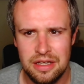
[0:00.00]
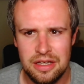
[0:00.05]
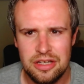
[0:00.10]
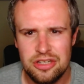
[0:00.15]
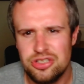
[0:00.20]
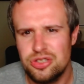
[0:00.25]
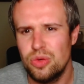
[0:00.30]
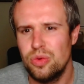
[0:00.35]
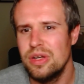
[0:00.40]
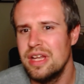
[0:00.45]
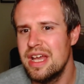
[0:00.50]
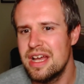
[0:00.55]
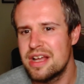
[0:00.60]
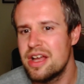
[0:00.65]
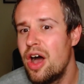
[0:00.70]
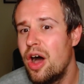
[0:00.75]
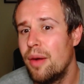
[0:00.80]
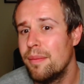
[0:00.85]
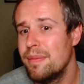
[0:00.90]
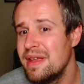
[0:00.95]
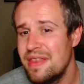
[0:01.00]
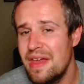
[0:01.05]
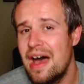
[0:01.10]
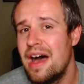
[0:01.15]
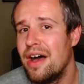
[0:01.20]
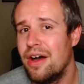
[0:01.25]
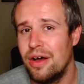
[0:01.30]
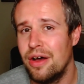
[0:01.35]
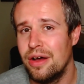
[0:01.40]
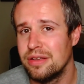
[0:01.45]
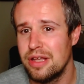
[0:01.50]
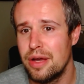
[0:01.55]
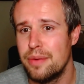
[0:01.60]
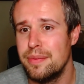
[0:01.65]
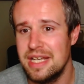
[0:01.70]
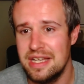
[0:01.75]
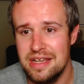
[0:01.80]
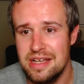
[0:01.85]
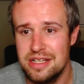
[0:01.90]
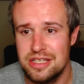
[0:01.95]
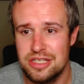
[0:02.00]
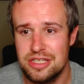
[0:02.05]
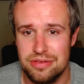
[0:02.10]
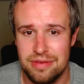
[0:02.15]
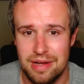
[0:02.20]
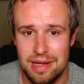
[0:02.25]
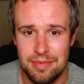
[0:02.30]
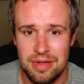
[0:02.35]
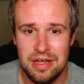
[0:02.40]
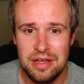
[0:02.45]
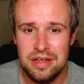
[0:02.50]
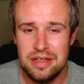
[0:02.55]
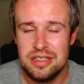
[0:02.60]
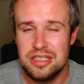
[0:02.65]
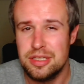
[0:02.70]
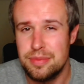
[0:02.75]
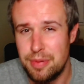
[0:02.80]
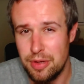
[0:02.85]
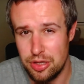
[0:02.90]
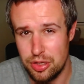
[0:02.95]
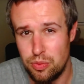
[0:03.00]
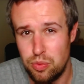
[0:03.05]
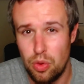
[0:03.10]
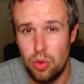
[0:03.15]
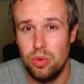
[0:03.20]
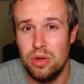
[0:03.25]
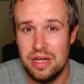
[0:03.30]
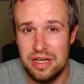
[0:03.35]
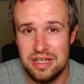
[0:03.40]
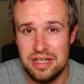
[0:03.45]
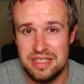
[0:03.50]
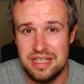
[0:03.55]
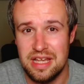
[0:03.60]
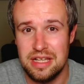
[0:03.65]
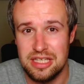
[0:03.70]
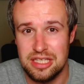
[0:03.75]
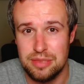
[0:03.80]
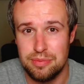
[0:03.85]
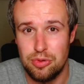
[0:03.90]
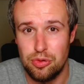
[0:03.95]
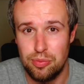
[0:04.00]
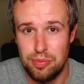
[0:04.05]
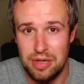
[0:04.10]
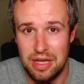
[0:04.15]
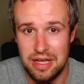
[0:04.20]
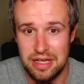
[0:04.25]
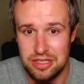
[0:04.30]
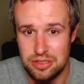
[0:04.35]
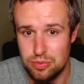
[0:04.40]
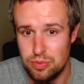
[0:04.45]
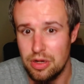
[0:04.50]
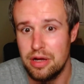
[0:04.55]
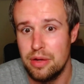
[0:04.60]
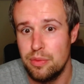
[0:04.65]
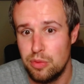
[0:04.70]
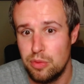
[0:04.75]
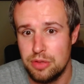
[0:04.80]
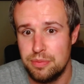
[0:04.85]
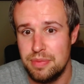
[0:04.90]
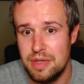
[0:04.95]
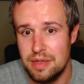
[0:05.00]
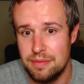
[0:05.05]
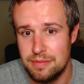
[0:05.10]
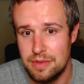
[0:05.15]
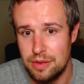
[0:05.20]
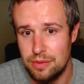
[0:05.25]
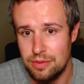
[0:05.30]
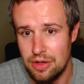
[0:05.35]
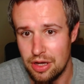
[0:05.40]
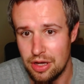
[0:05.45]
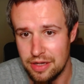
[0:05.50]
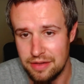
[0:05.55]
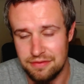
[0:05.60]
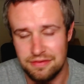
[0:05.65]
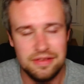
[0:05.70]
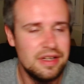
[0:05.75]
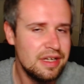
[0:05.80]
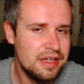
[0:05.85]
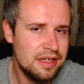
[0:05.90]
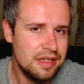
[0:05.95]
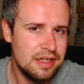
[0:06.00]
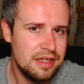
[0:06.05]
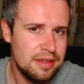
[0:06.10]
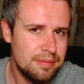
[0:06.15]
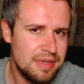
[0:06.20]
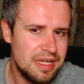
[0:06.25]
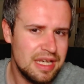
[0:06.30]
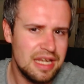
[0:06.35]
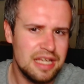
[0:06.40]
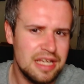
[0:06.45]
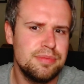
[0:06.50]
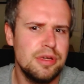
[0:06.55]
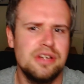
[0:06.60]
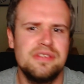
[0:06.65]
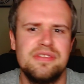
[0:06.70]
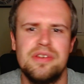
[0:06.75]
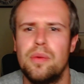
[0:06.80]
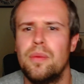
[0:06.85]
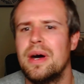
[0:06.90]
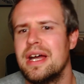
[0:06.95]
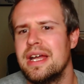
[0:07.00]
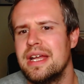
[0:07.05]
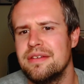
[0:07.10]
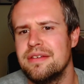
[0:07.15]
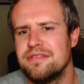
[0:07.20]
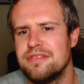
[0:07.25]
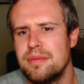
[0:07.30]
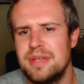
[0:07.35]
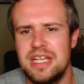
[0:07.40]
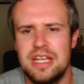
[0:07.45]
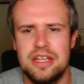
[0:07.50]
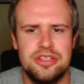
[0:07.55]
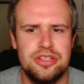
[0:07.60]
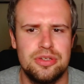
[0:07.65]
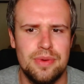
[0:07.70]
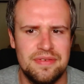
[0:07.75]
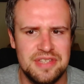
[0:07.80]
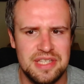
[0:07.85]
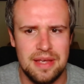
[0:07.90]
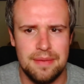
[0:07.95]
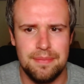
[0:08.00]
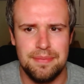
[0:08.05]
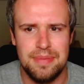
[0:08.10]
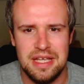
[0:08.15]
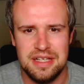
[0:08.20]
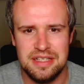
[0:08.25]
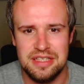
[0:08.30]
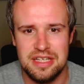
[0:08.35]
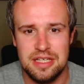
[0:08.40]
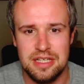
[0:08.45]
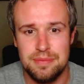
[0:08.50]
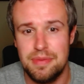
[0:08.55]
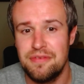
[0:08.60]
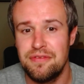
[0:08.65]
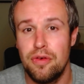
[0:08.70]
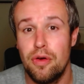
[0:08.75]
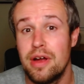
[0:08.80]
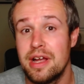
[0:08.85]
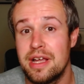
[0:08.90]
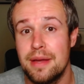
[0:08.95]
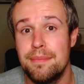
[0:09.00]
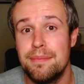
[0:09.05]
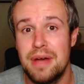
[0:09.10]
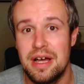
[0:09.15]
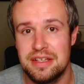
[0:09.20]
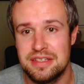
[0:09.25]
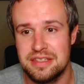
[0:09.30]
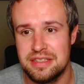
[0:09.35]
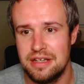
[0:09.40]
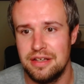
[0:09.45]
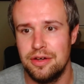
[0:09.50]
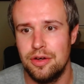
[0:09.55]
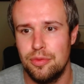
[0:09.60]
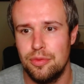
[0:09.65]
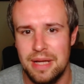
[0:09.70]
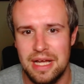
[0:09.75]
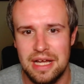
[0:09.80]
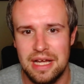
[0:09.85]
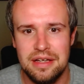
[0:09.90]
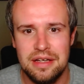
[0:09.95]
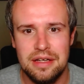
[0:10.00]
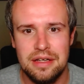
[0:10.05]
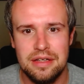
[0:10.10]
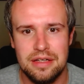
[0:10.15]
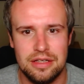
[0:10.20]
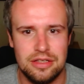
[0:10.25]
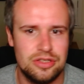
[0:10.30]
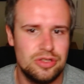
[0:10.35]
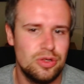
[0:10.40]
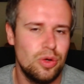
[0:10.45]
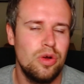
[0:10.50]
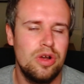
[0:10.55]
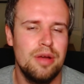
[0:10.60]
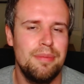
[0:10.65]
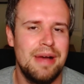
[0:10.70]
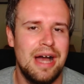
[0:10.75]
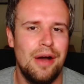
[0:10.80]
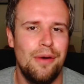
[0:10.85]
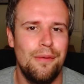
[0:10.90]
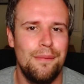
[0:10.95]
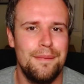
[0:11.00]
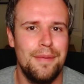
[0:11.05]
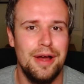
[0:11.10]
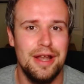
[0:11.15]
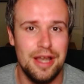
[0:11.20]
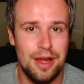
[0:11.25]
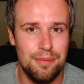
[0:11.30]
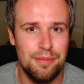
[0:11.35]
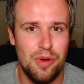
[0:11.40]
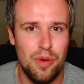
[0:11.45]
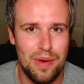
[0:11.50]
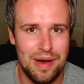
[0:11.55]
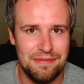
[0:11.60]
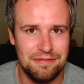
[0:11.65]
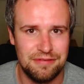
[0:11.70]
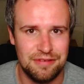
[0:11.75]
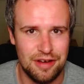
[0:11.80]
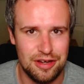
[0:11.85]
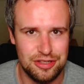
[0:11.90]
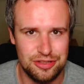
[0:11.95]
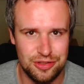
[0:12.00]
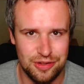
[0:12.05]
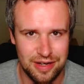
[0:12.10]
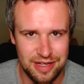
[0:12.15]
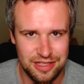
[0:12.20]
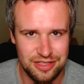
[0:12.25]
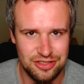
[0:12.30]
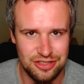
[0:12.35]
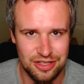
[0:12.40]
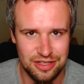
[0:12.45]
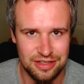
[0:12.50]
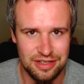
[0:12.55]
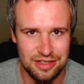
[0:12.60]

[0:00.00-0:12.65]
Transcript: Surely it can't be that hard though in the interim to put the wall in a sensible place where it would be in real life. But let's move away from the issue of set-pieces before I can bust a little bit and talk about my number 1 frustration.